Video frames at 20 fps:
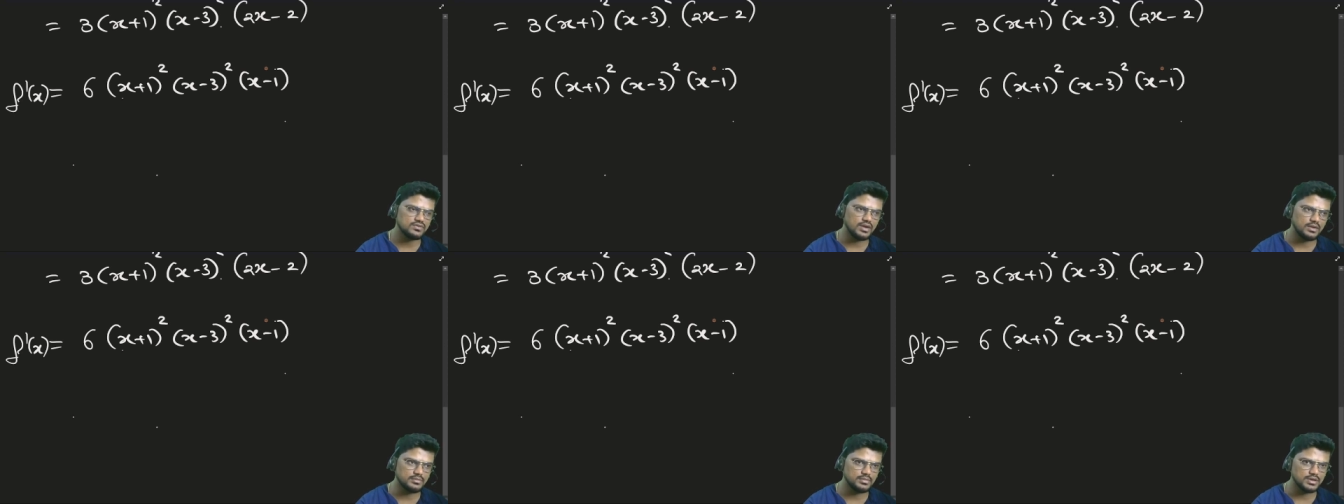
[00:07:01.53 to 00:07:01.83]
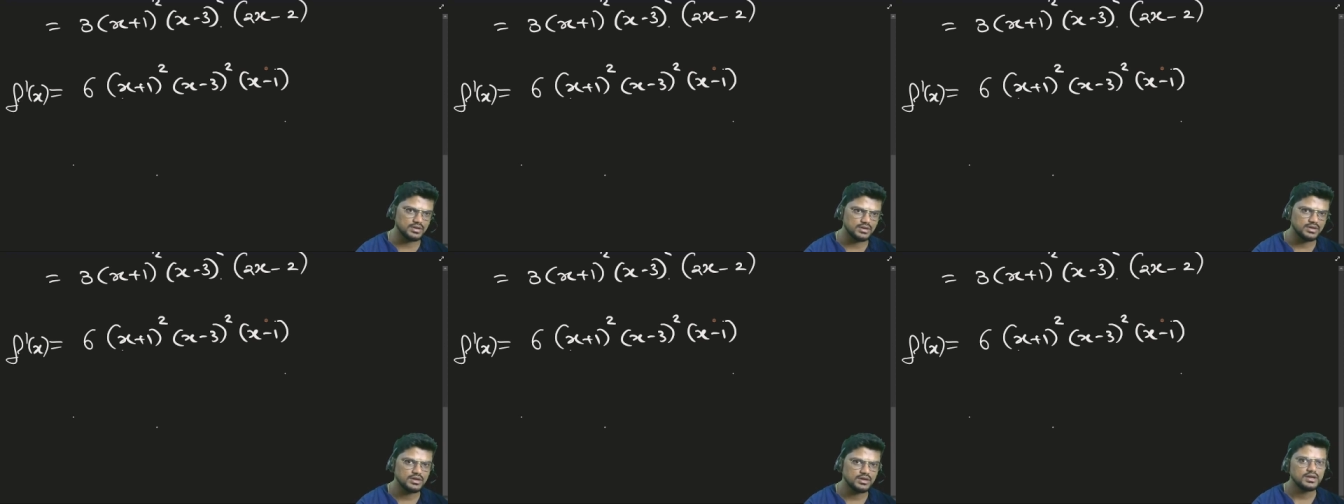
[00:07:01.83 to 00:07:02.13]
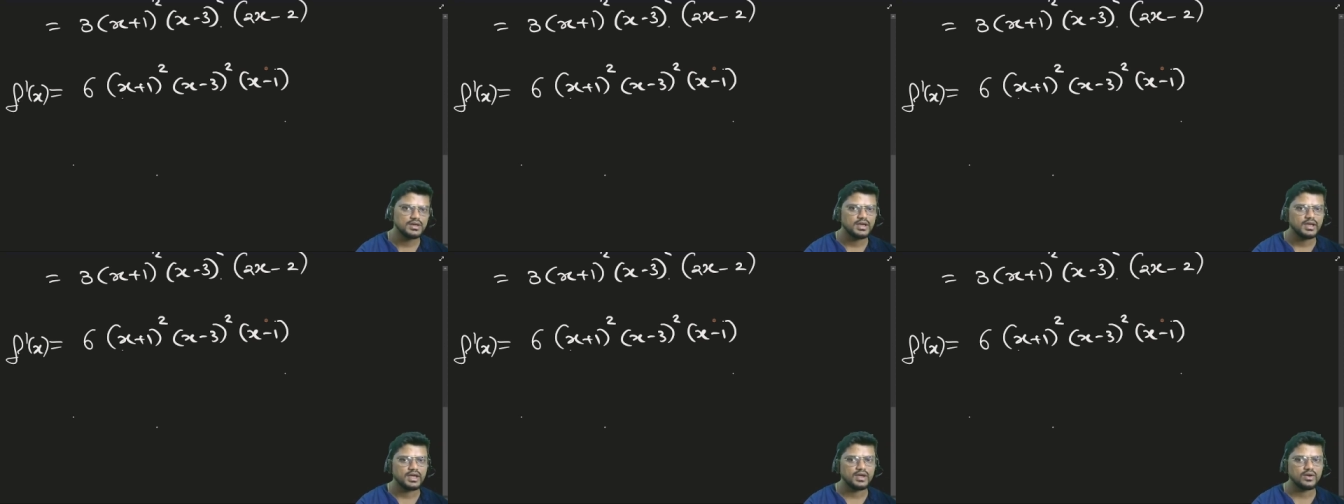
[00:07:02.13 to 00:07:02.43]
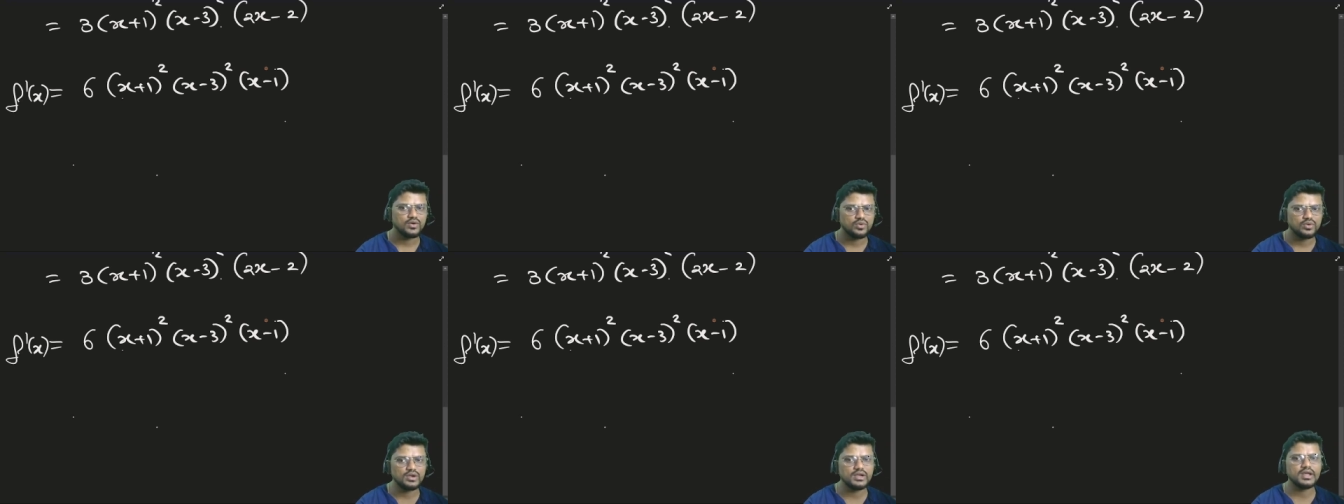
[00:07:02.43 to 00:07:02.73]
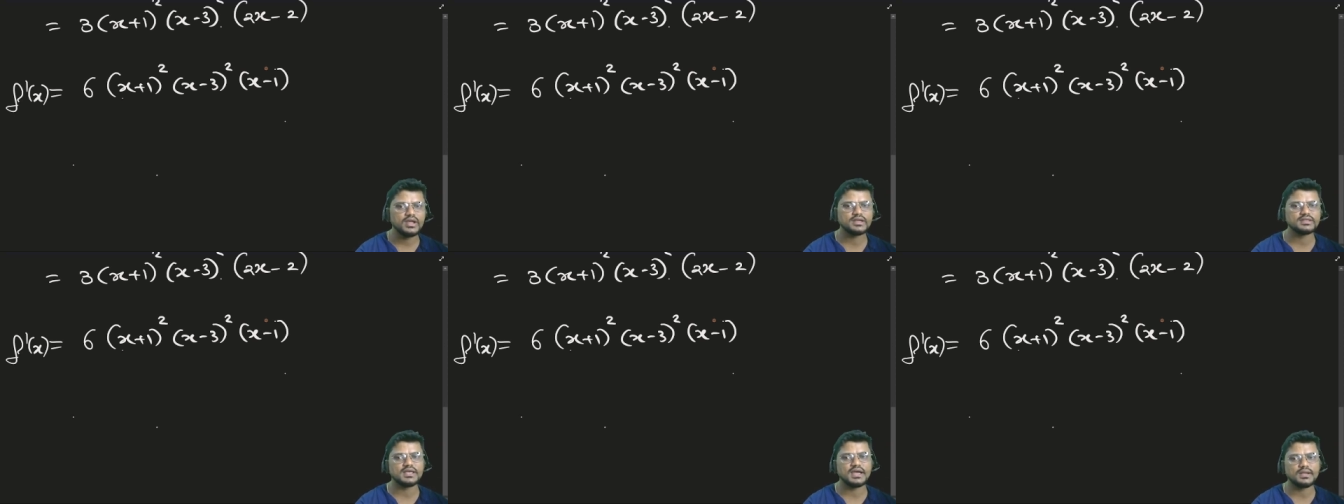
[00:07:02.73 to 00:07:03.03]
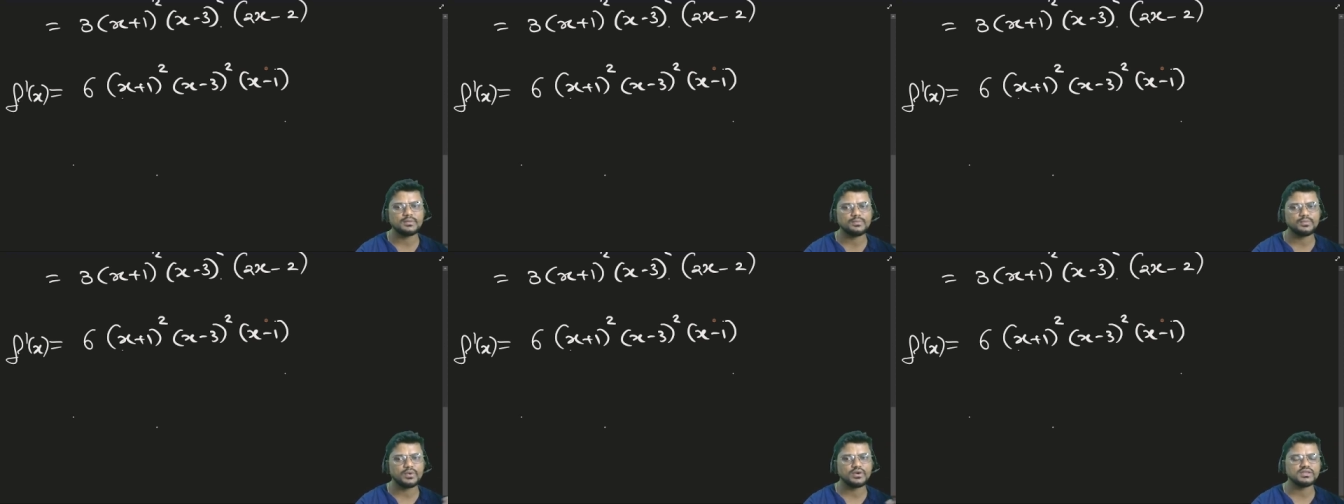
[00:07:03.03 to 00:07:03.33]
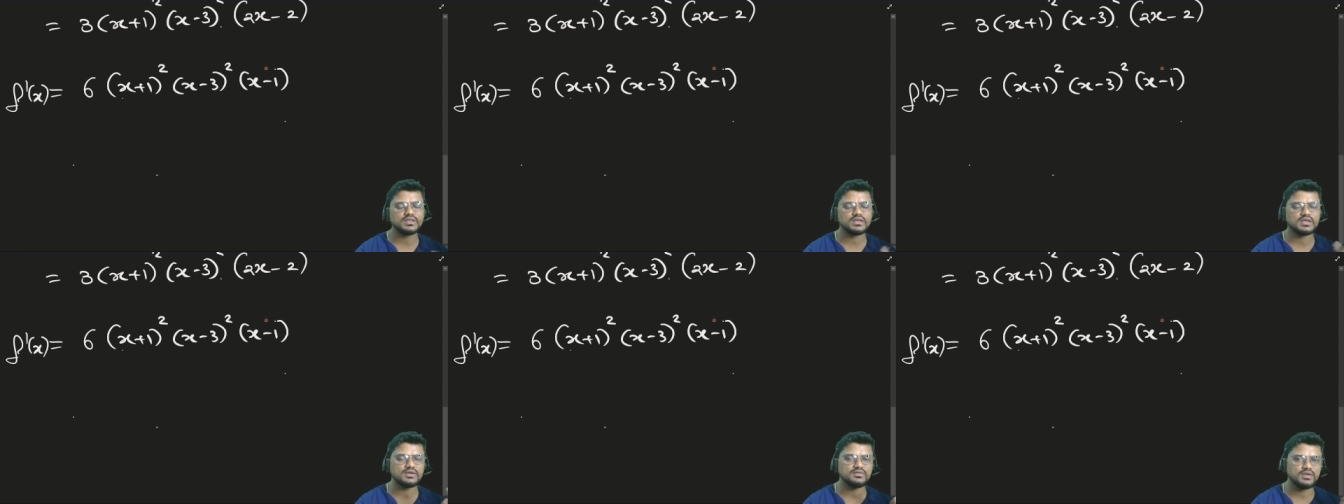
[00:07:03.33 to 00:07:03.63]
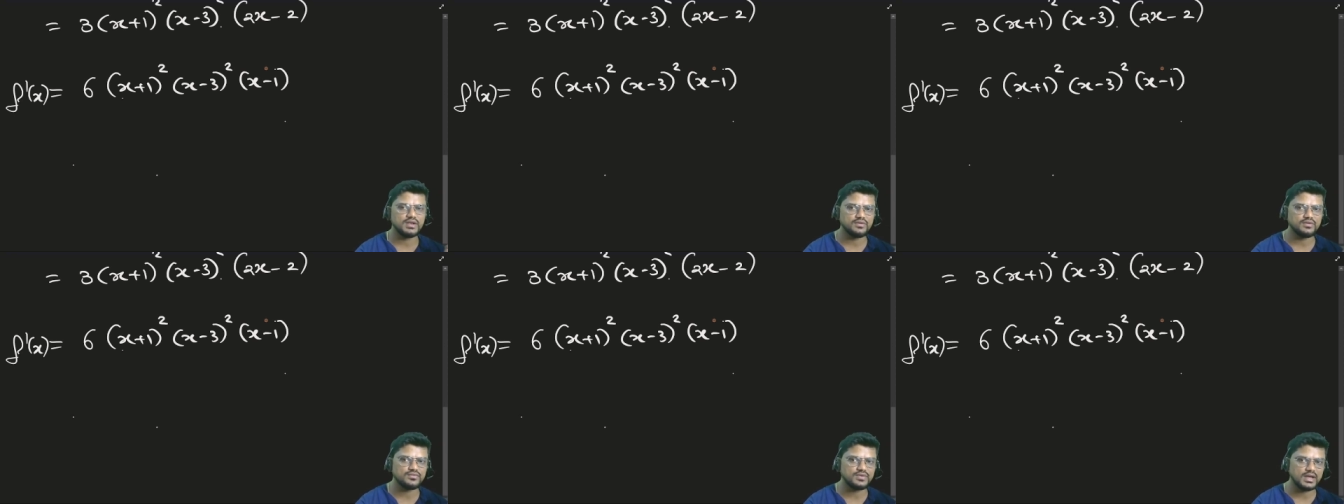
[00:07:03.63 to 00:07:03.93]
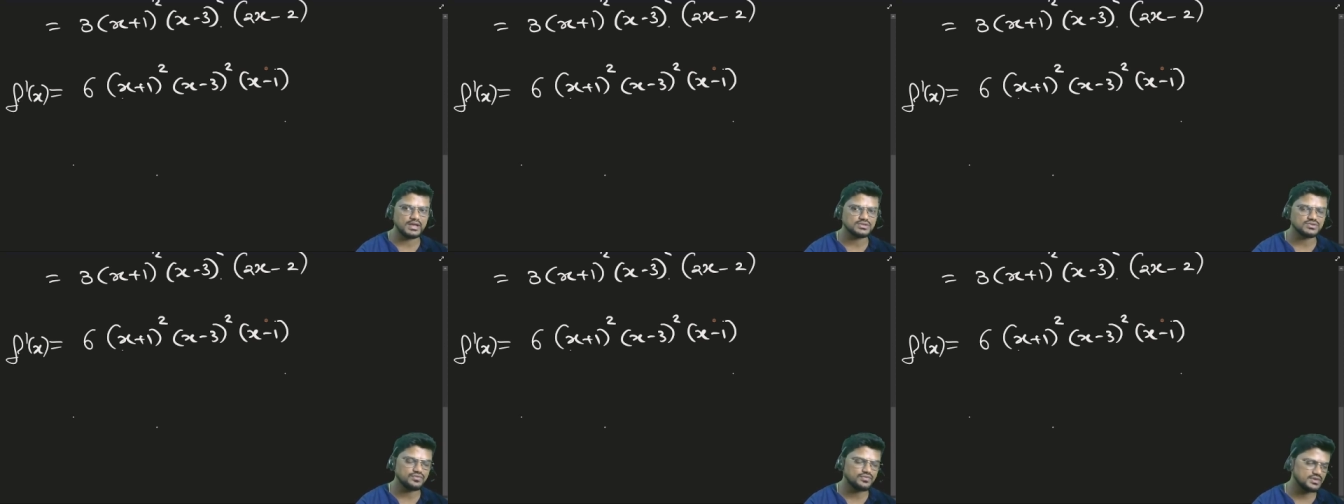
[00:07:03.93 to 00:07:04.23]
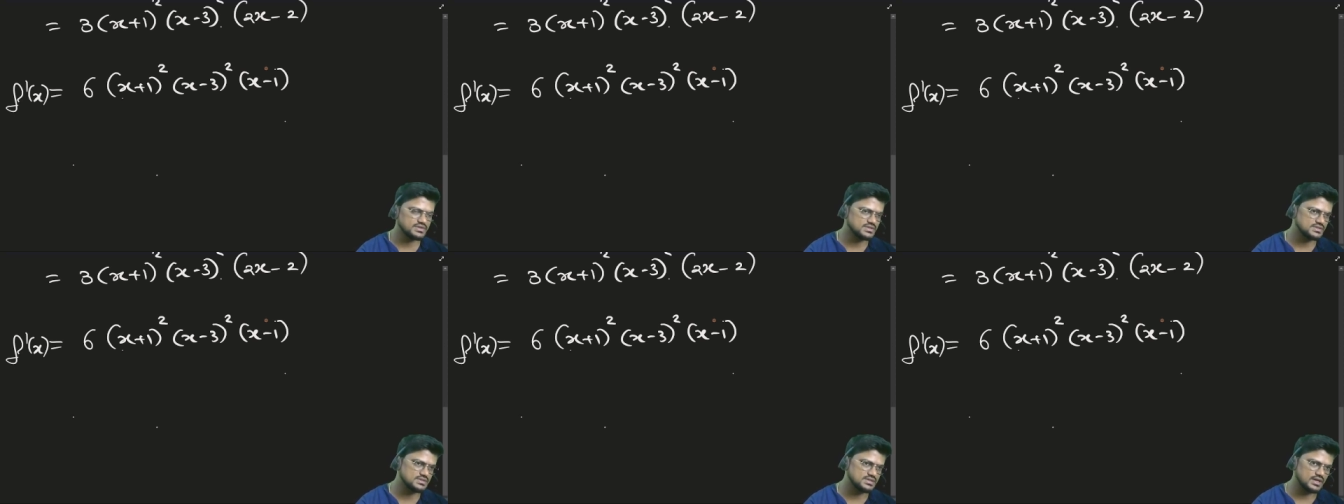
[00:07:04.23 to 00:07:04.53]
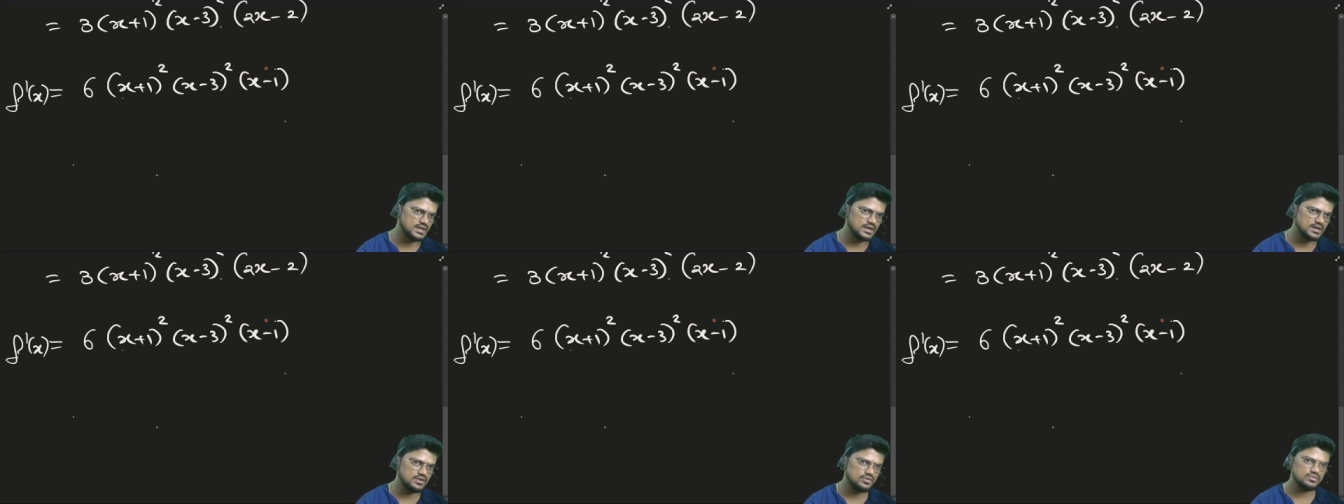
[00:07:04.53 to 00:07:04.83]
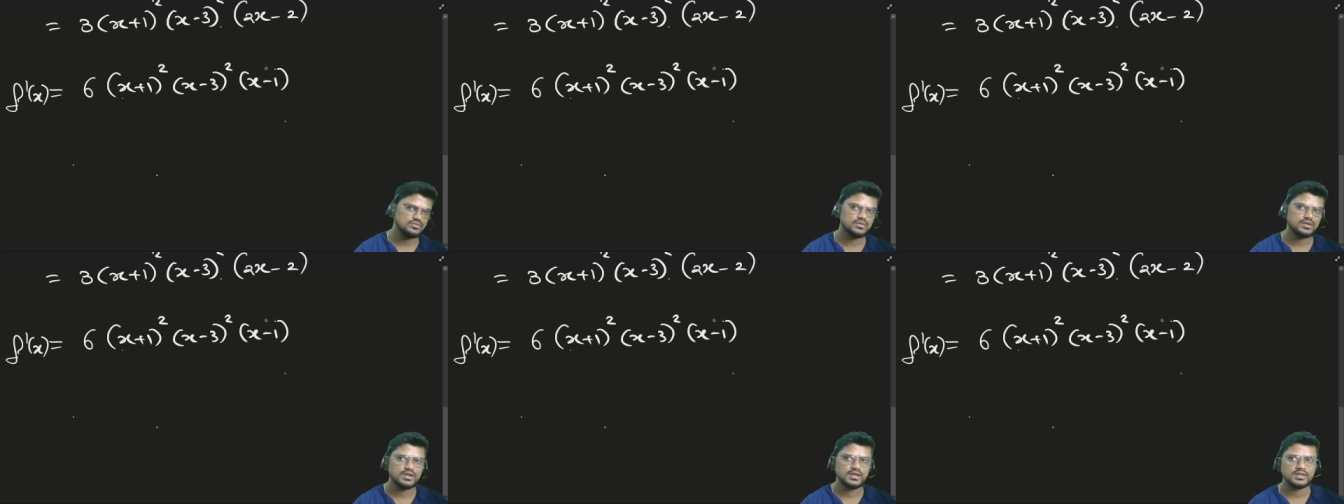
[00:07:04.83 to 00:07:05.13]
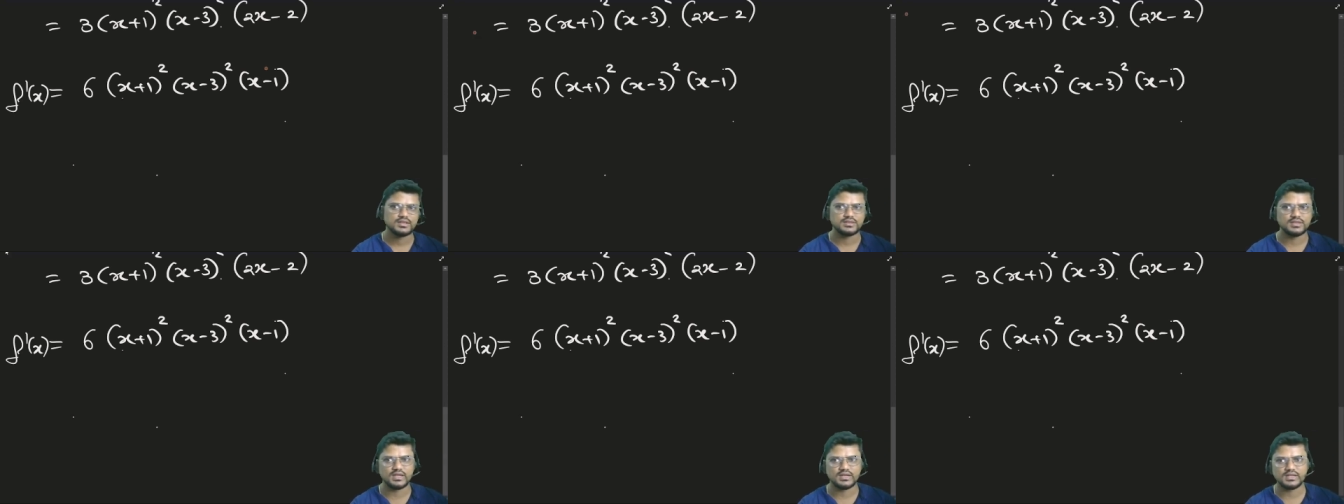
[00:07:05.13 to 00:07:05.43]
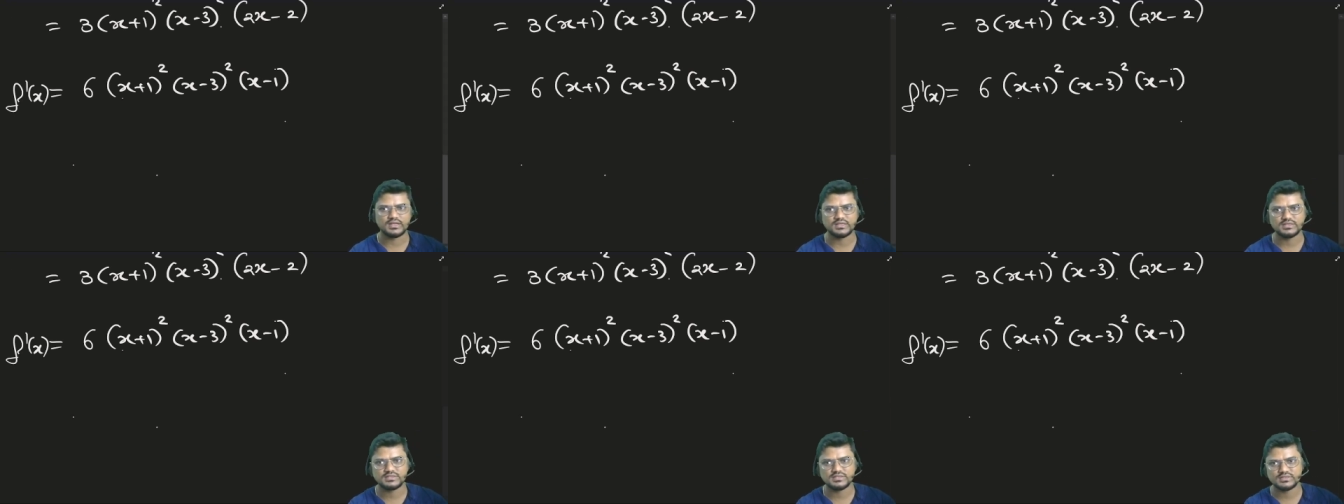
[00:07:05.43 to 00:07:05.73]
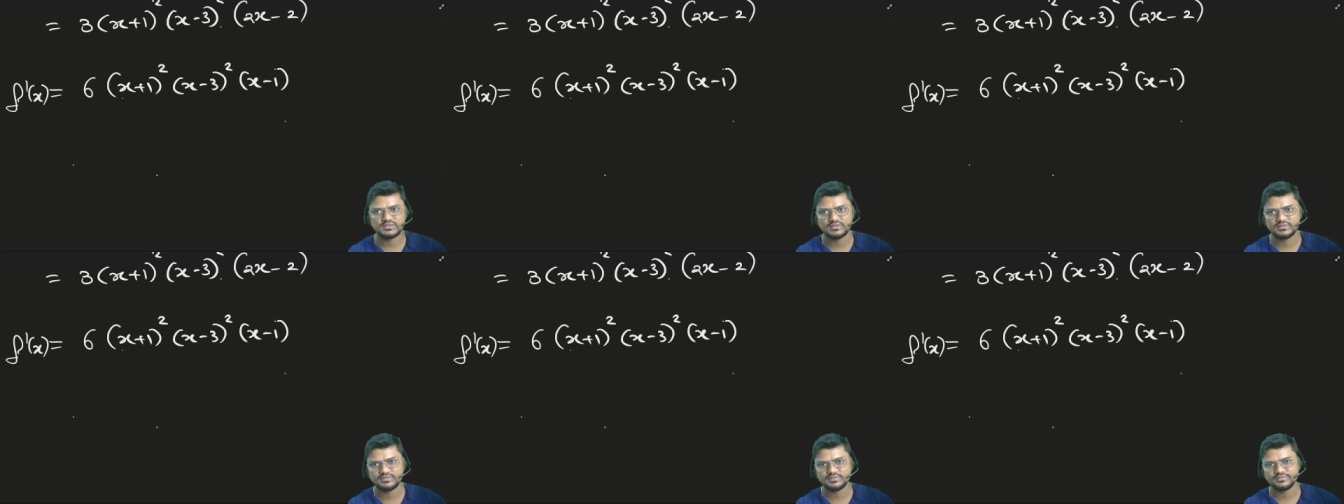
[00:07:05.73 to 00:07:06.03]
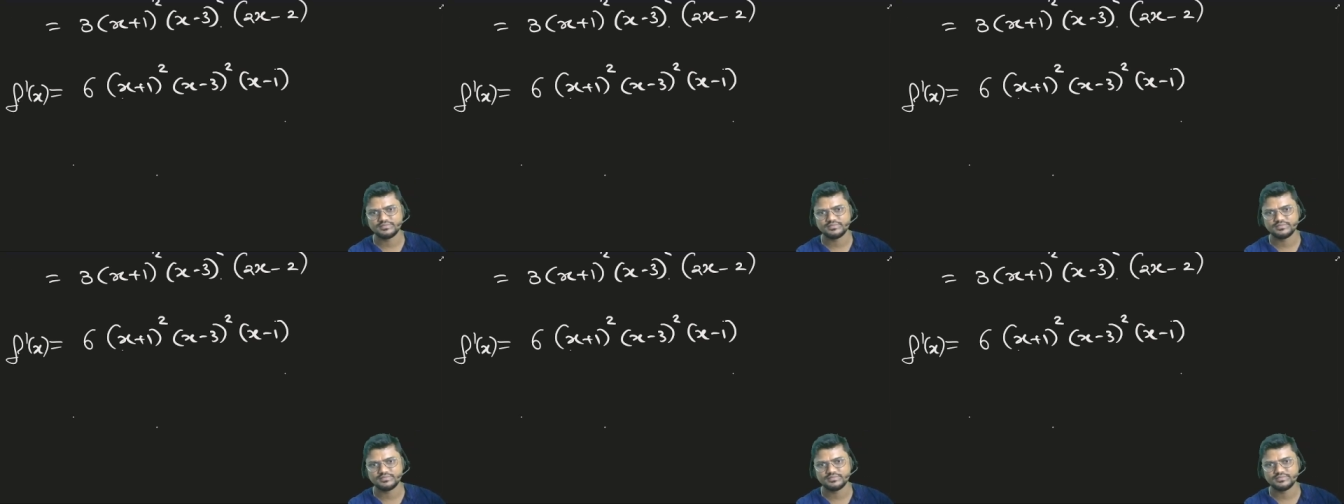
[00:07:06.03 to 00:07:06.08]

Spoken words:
number, only at that point the given f dash of x is negative. That is,